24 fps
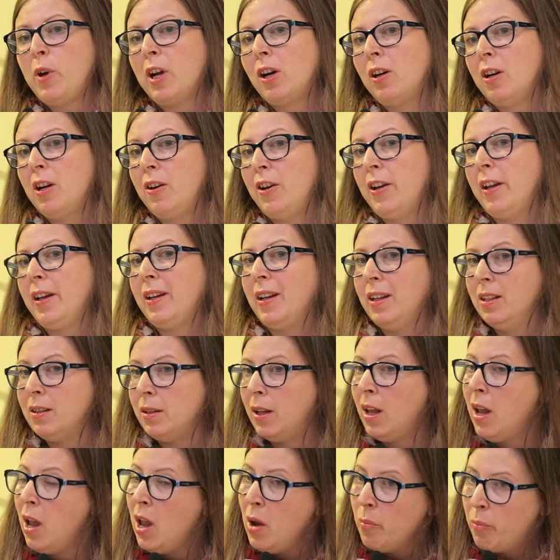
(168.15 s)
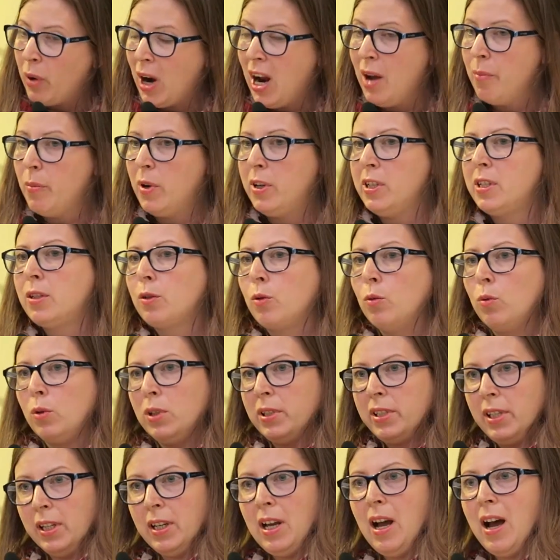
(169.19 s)
We are learning in primary
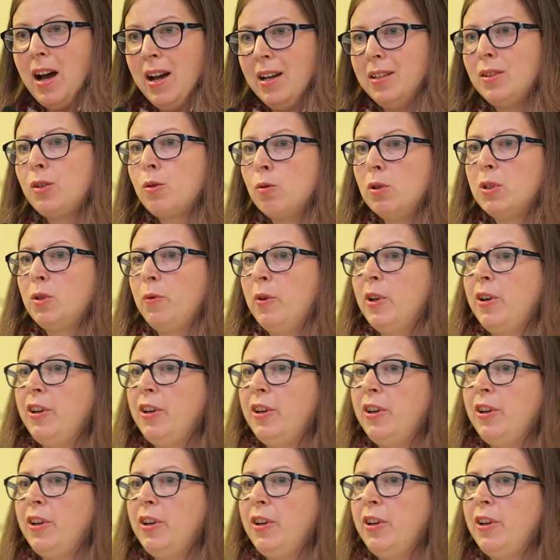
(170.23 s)
schools, in high schools.